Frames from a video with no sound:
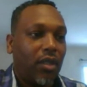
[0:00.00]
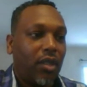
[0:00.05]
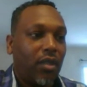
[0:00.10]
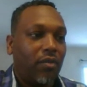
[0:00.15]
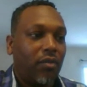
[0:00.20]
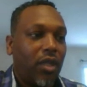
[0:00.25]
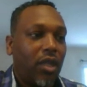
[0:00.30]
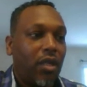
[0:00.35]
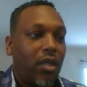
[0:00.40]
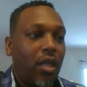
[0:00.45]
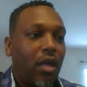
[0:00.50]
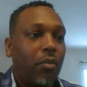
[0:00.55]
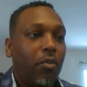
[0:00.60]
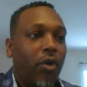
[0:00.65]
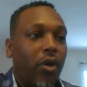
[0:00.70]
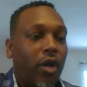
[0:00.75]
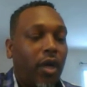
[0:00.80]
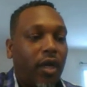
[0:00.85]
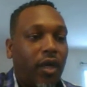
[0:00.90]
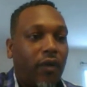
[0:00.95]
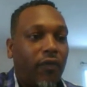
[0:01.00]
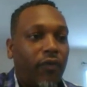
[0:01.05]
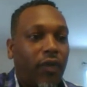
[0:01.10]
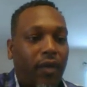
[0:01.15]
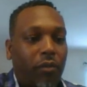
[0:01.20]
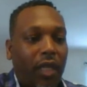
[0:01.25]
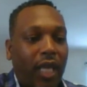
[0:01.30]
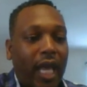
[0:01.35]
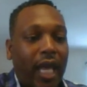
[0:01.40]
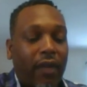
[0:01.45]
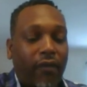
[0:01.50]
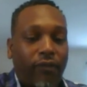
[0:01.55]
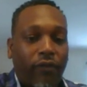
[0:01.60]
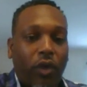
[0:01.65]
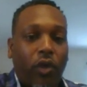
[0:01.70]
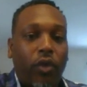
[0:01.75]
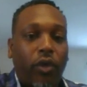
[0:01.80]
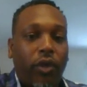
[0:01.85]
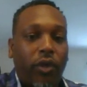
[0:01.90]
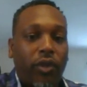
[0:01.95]
The number of black
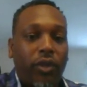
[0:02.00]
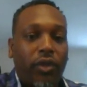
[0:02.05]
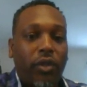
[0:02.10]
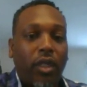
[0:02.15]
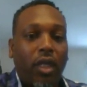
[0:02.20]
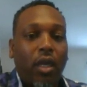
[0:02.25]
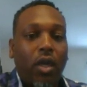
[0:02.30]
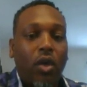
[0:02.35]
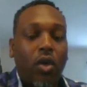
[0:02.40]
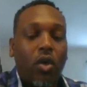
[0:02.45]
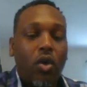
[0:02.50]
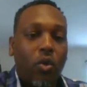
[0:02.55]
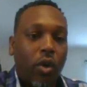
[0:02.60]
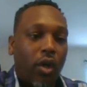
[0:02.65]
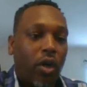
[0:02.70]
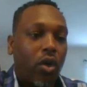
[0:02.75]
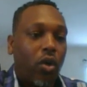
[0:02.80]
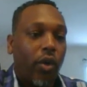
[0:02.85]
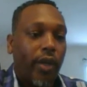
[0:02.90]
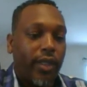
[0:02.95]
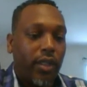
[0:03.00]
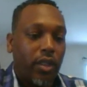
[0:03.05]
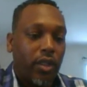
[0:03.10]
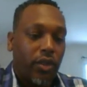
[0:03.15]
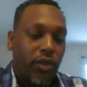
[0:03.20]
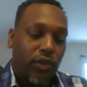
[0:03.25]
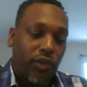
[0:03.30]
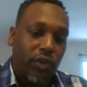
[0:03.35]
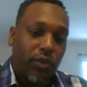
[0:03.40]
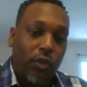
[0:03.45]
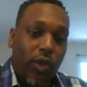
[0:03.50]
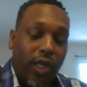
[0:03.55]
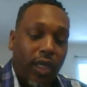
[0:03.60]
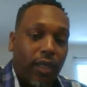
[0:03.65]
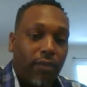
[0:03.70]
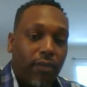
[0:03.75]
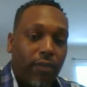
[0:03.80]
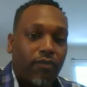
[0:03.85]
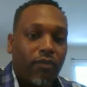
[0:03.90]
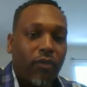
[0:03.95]
voters who are going to
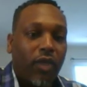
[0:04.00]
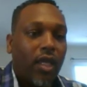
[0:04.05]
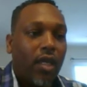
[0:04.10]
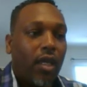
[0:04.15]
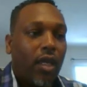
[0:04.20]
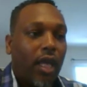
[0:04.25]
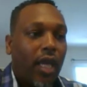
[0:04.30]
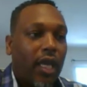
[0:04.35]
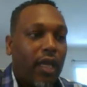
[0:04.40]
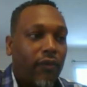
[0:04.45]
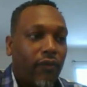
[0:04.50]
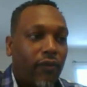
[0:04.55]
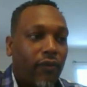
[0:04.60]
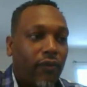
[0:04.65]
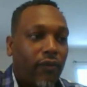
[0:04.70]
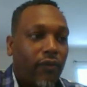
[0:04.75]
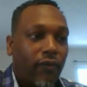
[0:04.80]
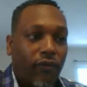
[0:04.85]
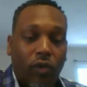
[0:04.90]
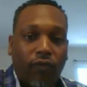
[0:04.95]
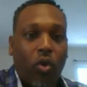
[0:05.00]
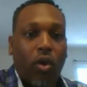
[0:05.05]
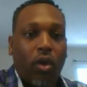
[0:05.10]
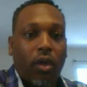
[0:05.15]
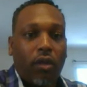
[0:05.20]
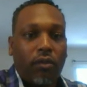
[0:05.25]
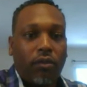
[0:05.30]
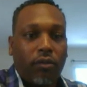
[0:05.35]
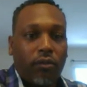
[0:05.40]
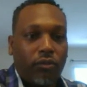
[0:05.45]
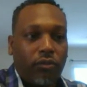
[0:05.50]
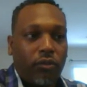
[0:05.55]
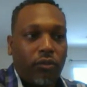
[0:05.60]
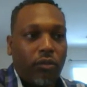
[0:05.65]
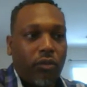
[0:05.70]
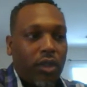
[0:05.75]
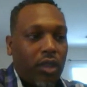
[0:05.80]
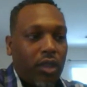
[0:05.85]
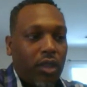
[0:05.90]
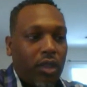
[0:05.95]
swing and for
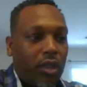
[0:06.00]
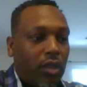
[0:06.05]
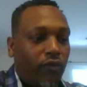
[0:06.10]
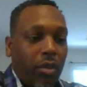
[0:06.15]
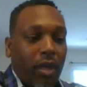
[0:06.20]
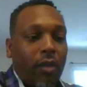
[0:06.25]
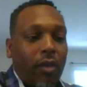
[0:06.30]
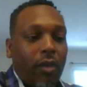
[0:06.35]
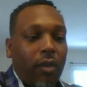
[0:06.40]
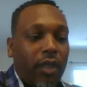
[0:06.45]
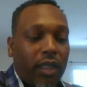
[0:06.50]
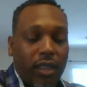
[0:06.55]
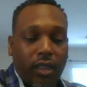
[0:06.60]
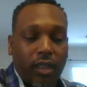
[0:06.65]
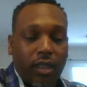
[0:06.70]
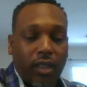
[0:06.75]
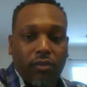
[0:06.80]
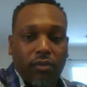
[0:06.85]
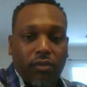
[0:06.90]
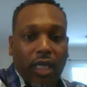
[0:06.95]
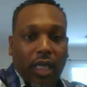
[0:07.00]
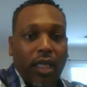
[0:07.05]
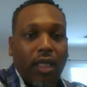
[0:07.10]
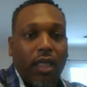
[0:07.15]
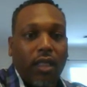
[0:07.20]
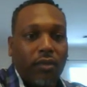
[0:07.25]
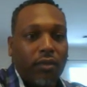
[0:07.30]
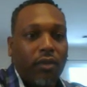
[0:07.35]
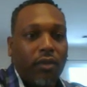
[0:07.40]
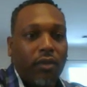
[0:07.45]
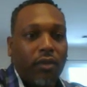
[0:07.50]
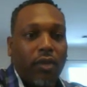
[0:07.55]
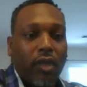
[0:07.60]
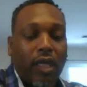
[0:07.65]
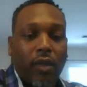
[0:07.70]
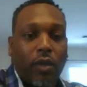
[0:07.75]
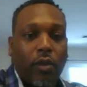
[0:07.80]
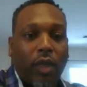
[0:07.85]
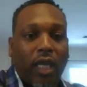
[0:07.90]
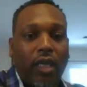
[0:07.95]
the Republican ticket,
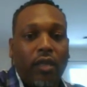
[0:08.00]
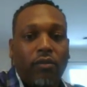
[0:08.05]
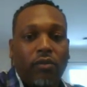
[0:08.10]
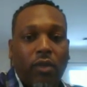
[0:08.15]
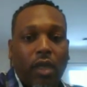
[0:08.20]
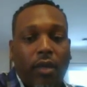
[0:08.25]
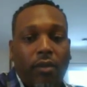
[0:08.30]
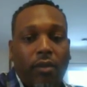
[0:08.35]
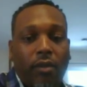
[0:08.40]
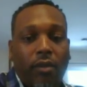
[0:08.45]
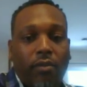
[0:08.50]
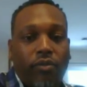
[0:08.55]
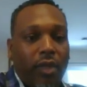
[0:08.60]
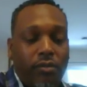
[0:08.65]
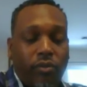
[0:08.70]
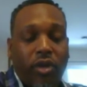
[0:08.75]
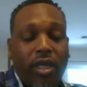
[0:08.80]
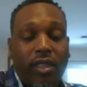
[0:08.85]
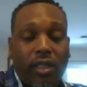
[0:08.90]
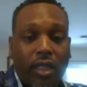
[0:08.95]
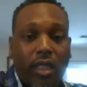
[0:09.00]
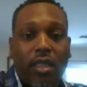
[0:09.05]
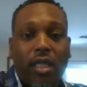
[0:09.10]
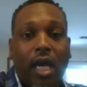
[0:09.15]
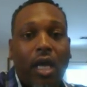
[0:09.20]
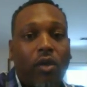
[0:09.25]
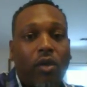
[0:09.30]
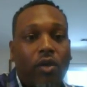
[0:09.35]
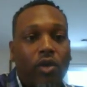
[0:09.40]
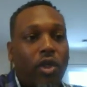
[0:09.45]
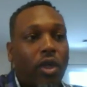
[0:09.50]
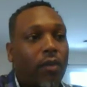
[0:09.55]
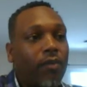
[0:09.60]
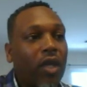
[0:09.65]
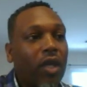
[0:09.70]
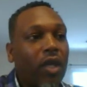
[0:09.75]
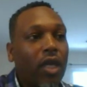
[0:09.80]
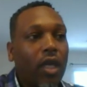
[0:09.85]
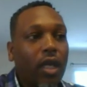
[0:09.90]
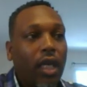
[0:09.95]
President Donald
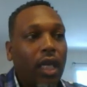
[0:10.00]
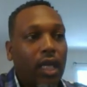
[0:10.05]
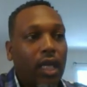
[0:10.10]
Trump